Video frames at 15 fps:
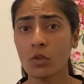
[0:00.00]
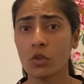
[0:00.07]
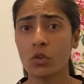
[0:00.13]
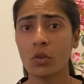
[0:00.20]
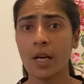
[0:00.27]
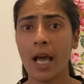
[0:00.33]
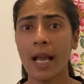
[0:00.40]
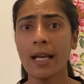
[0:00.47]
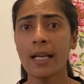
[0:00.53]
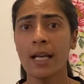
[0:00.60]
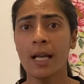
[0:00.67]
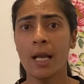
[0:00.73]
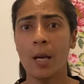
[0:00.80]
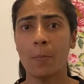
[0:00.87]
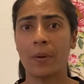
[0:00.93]
tonight.
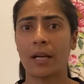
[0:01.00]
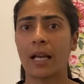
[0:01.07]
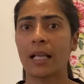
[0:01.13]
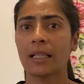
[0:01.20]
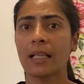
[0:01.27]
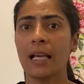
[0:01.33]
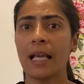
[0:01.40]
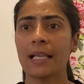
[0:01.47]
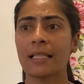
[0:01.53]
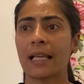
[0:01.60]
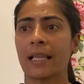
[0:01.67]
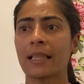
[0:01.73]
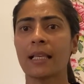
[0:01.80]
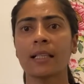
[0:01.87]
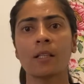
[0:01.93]
But nonetheless, I
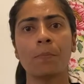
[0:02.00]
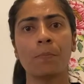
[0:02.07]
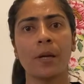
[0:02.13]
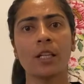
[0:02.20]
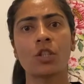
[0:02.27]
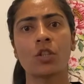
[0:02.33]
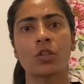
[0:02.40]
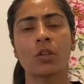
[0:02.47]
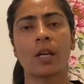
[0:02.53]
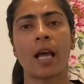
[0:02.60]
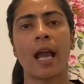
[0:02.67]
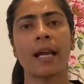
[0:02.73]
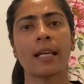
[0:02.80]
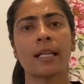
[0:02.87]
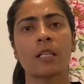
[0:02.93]
think the pitch
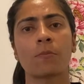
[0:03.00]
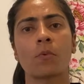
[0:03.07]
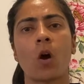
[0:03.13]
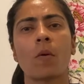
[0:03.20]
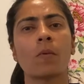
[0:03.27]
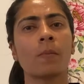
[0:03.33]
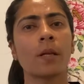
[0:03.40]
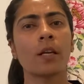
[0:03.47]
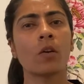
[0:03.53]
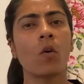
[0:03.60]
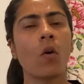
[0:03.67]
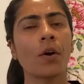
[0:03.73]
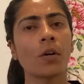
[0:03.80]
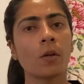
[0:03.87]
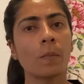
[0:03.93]
tonight is probably
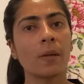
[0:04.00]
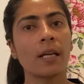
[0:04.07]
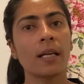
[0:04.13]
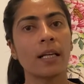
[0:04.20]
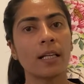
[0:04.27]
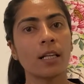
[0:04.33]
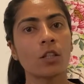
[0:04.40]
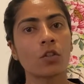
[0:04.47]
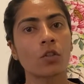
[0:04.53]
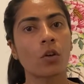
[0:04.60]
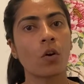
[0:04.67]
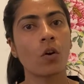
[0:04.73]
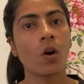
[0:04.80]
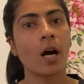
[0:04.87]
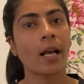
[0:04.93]
going to be a little
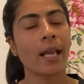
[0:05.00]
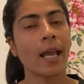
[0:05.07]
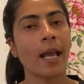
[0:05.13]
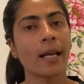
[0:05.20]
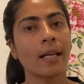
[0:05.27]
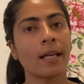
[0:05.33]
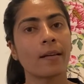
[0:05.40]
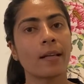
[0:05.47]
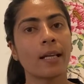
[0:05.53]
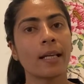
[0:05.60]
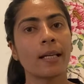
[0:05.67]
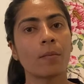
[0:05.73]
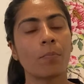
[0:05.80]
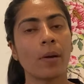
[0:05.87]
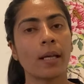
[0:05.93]
slow. Again, it really
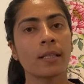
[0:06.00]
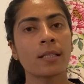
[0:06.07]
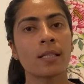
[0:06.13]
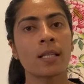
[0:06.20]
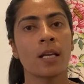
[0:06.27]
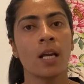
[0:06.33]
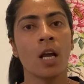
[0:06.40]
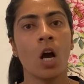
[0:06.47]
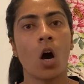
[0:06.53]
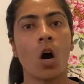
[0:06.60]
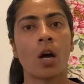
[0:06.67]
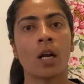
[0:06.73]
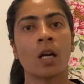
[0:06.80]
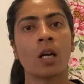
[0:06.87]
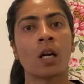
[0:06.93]
depends
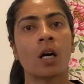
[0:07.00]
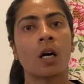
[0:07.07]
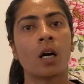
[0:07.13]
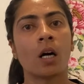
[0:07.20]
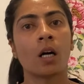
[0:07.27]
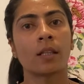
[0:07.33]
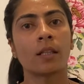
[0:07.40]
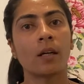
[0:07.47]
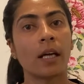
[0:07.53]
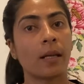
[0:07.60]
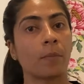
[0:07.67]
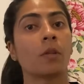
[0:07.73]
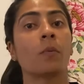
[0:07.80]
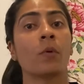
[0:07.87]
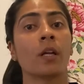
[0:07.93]
on
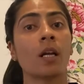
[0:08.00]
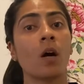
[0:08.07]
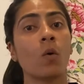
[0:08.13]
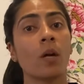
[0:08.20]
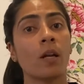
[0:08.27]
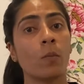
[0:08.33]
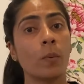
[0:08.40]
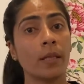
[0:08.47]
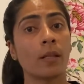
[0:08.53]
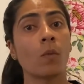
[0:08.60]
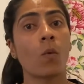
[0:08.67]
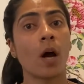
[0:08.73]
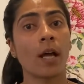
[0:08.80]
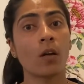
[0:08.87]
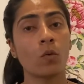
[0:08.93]
the winner will be the
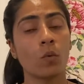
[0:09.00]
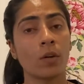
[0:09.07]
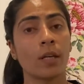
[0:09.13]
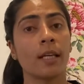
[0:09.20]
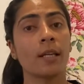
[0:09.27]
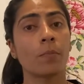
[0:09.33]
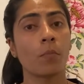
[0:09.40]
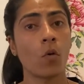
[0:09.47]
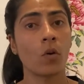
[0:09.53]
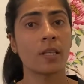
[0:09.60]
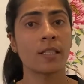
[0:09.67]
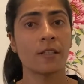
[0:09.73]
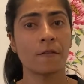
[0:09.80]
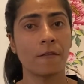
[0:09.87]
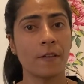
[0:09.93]
one who really bowls
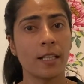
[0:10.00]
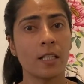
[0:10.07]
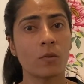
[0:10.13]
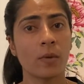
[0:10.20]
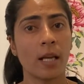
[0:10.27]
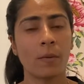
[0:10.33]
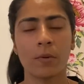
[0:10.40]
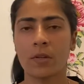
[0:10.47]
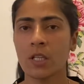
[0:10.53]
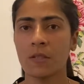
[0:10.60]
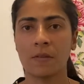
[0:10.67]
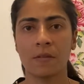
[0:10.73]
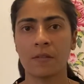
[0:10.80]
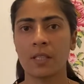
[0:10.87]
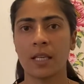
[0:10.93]
and fields well, because
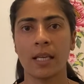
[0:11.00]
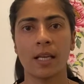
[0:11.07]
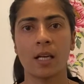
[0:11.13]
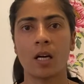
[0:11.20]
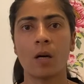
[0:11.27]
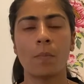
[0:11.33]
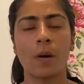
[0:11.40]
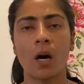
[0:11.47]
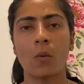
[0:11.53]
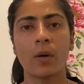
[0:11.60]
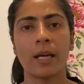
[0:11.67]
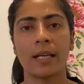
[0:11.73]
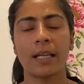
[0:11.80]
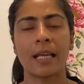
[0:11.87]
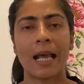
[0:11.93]
we've seen power
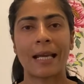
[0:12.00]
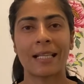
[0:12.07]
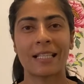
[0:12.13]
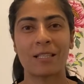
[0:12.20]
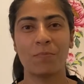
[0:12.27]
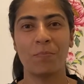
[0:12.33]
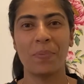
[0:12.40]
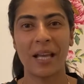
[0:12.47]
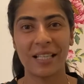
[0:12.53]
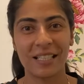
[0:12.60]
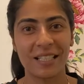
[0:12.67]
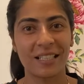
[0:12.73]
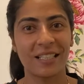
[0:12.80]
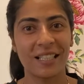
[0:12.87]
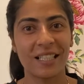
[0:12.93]
hitting at its
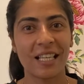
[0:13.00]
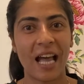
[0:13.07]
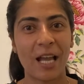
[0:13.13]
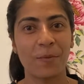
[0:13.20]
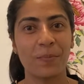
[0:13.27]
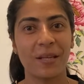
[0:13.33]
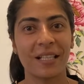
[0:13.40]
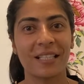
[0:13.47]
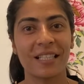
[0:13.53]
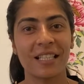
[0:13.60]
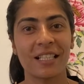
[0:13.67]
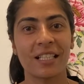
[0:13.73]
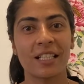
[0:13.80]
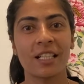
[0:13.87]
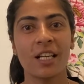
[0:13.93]
best this IPL
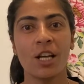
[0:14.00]
season.